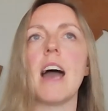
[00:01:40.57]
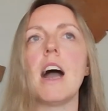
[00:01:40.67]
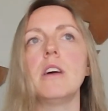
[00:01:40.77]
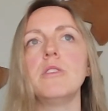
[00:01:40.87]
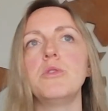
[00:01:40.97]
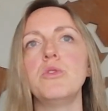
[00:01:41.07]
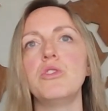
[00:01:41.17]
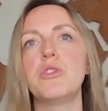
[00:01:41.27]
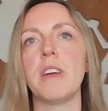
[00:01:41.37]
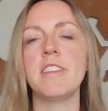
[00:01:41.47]
how to
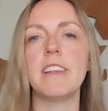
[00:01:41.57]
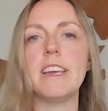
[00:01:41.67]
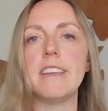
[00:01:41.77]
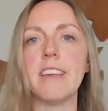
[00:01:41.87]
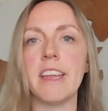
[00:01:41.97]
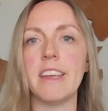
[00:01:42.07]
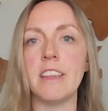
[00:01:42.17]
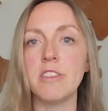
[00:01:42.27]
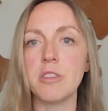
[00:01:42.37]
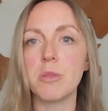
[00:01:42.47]
translate and
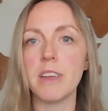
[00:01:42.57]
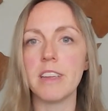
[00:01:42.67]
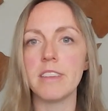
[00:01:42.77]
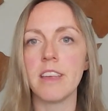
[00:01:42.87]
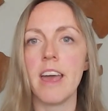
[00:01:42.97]
integrate